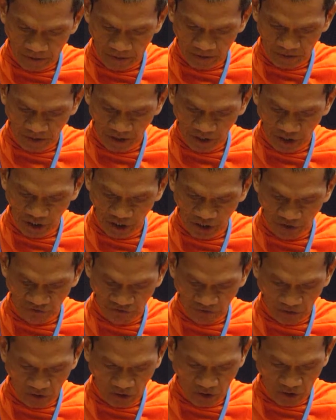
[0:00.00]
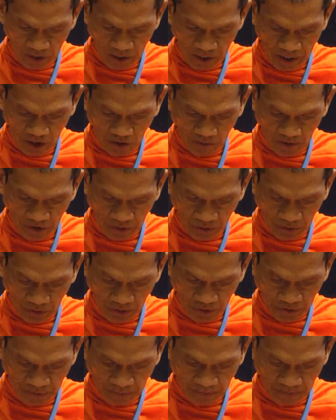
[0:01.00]
that is the 4 noble
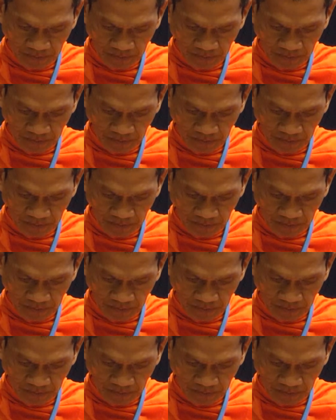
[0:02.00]
truths